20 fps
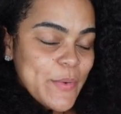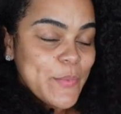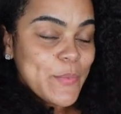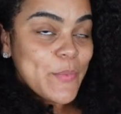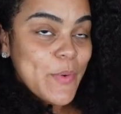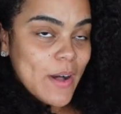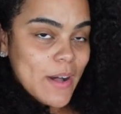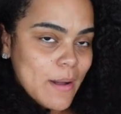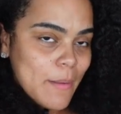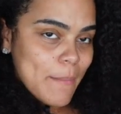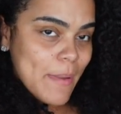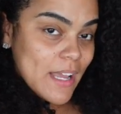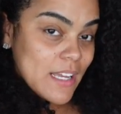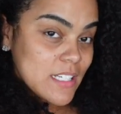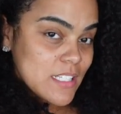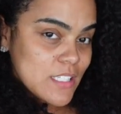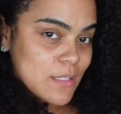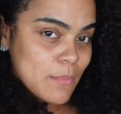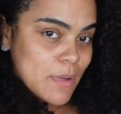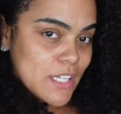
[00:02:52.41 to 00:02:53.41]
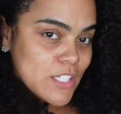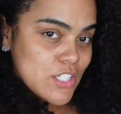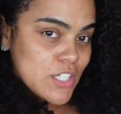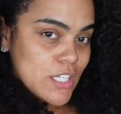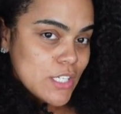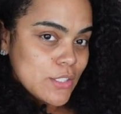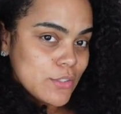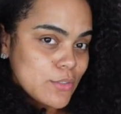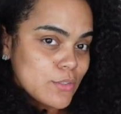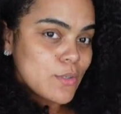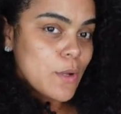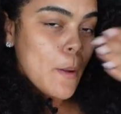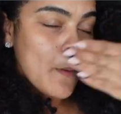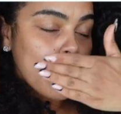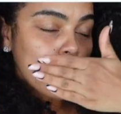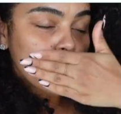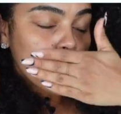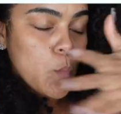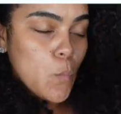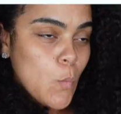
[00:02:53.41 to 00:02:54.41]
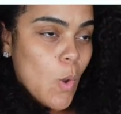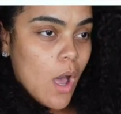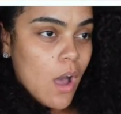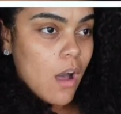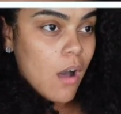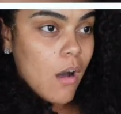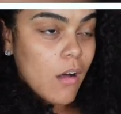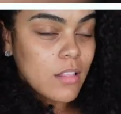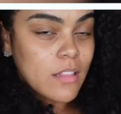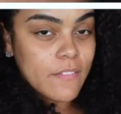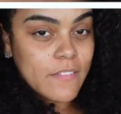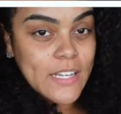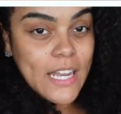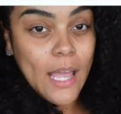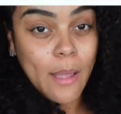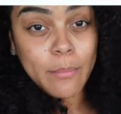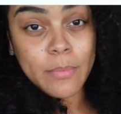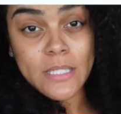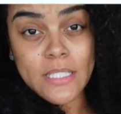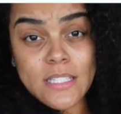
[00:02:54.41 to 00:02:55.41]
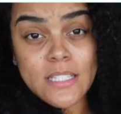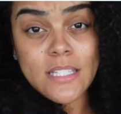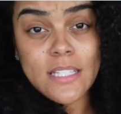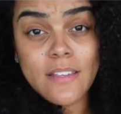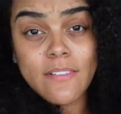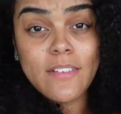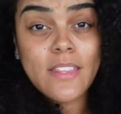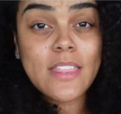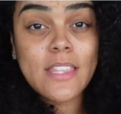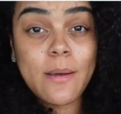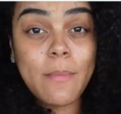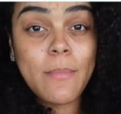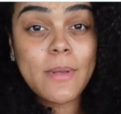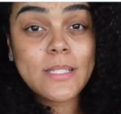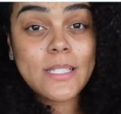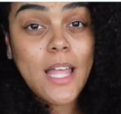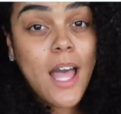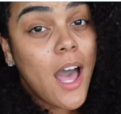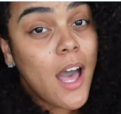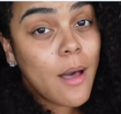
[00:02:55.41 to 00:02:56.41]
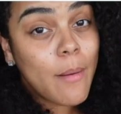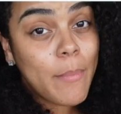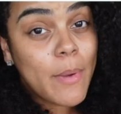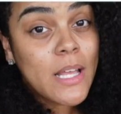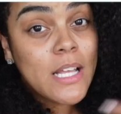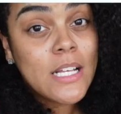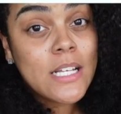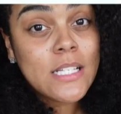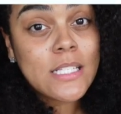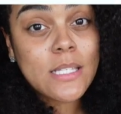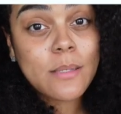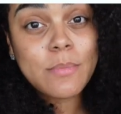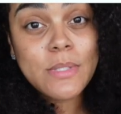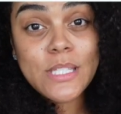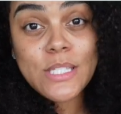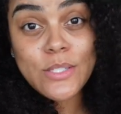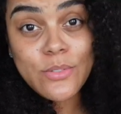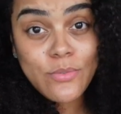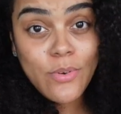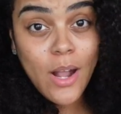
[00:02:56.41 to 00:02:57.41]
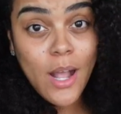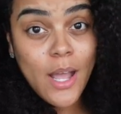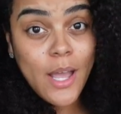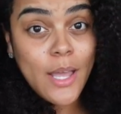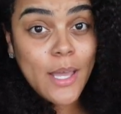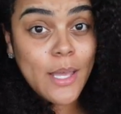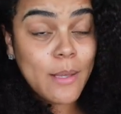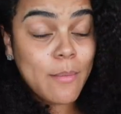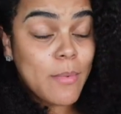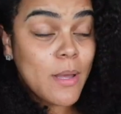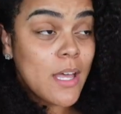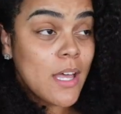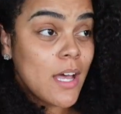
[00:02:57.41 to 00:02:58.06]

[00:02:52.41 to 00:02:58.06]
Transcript: welcome back to my channel all love and happiness give a thumbs up subscribe